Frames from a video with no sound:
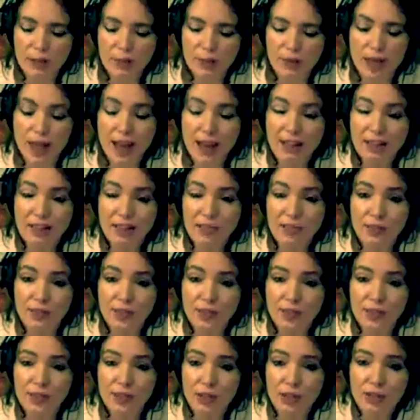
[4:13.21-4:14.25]

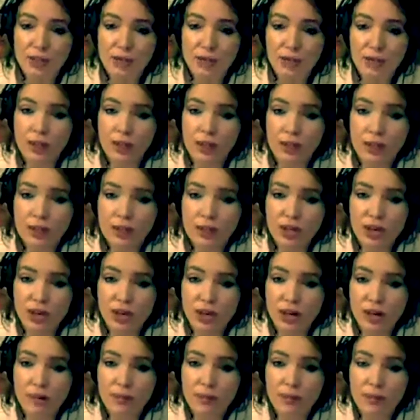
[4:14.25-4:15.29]
activating through that
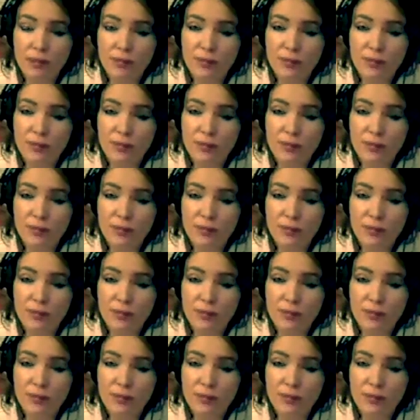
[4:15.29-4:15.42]
time.